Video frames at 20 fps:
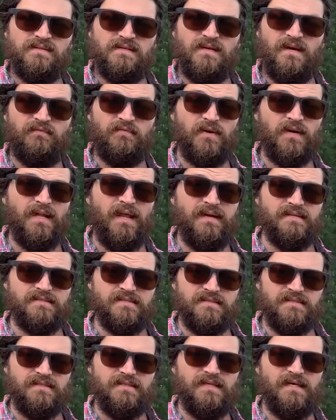a
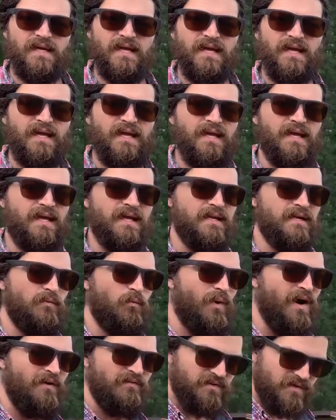fertilizer, and while